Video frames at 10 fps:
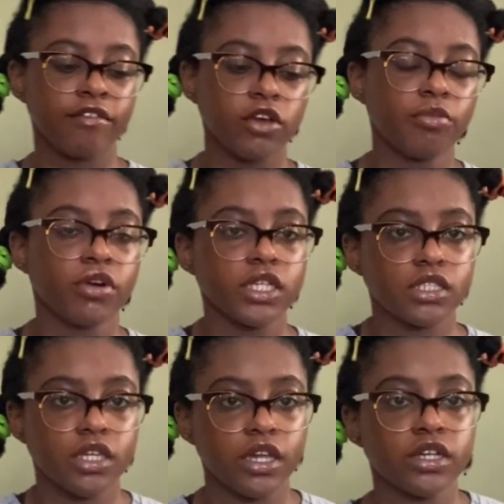have low
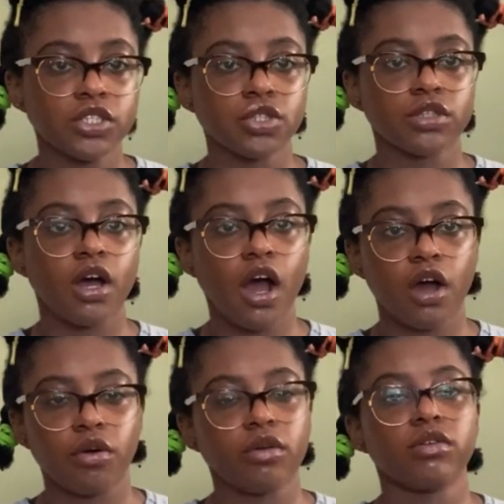porosity hair, so the
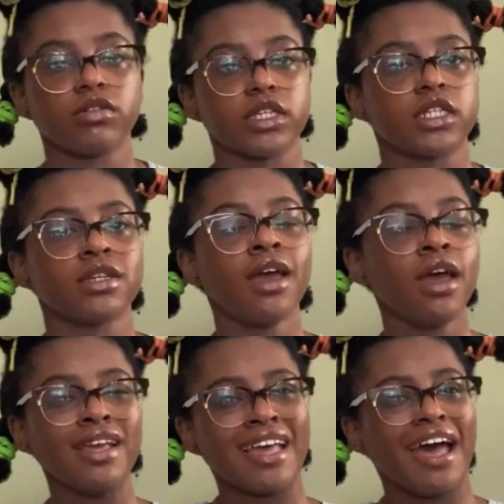hot oil, like,
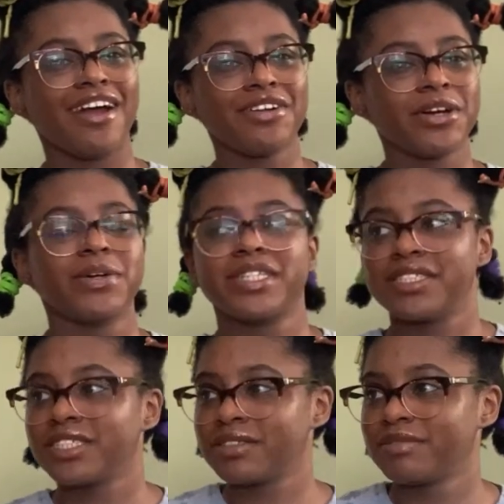I don't know, it
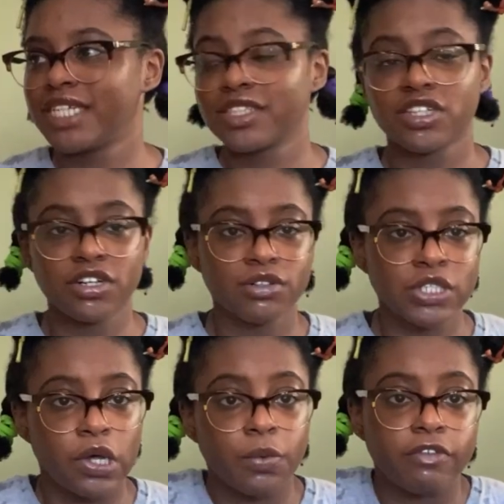just get the
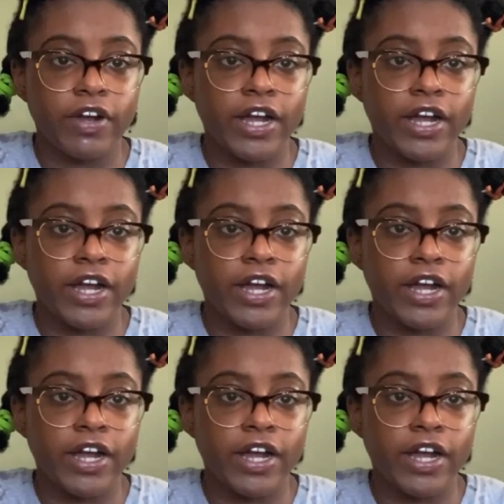curls going,